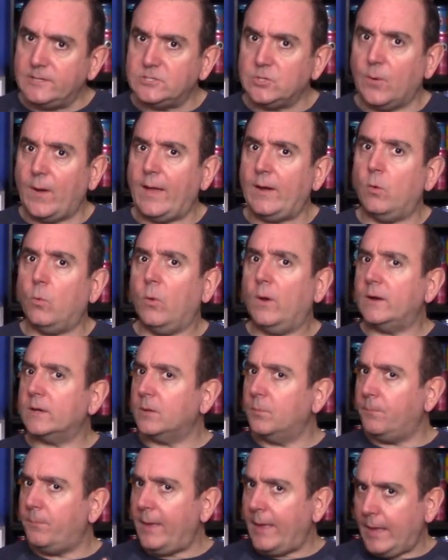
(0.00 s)
so I don't want to
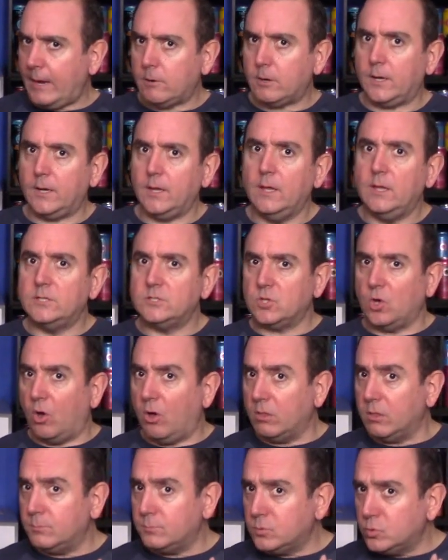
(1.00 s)
compare it to
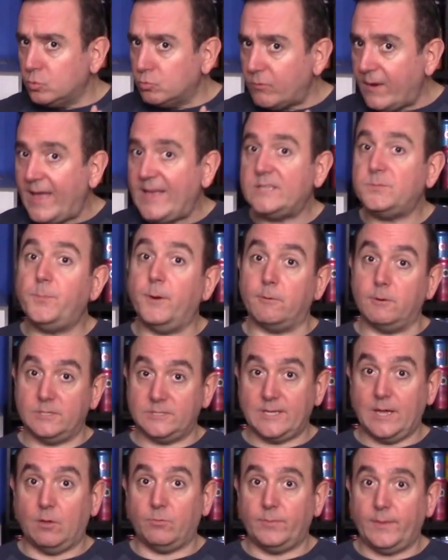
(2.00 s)
all the blue
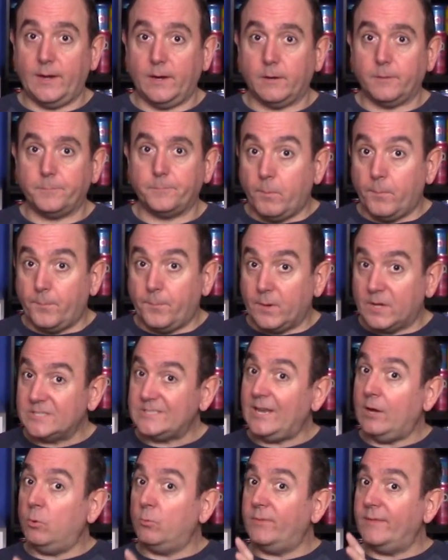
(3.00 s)
raspberries out there, but because
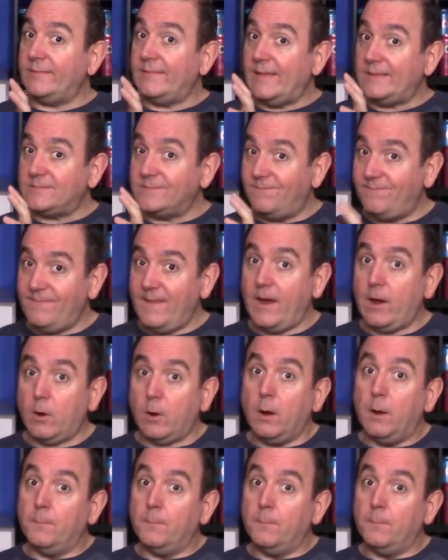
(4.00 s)
I don't think that's fair.